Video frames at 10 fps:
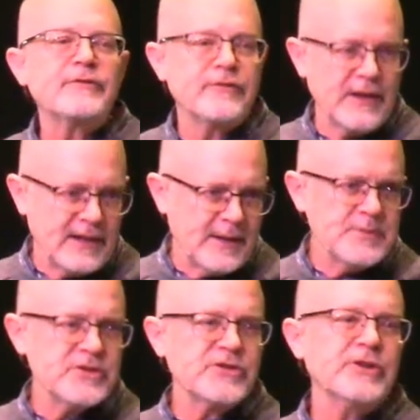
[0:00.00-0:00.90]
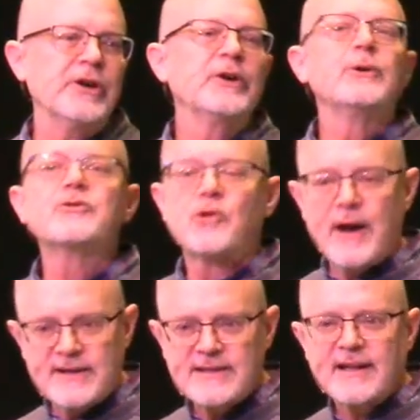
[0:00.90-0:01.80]
Phillips, who
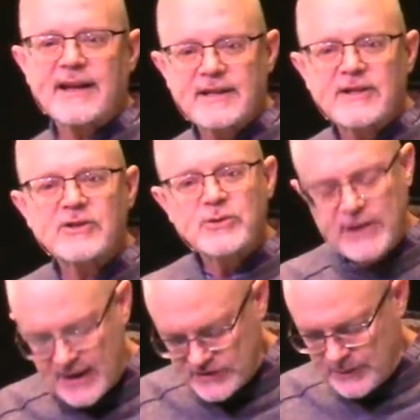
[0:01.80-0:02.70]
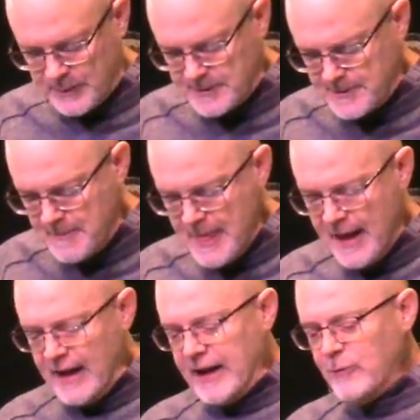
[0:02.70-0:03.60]
translated the New Testament,
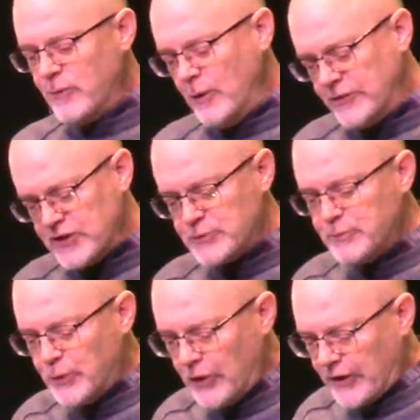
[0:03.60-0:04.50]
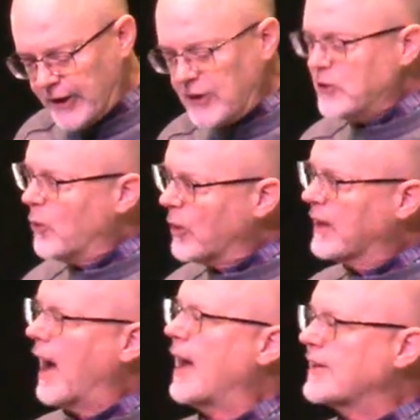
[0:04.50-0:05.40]
he wrote this book, Your
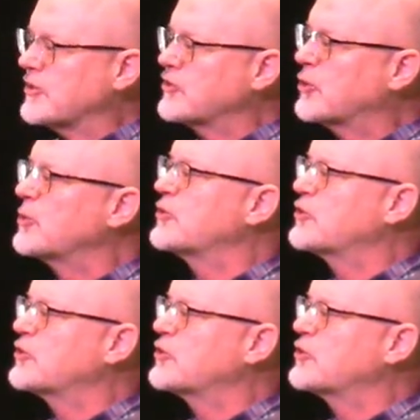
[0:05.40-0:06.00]
God is Too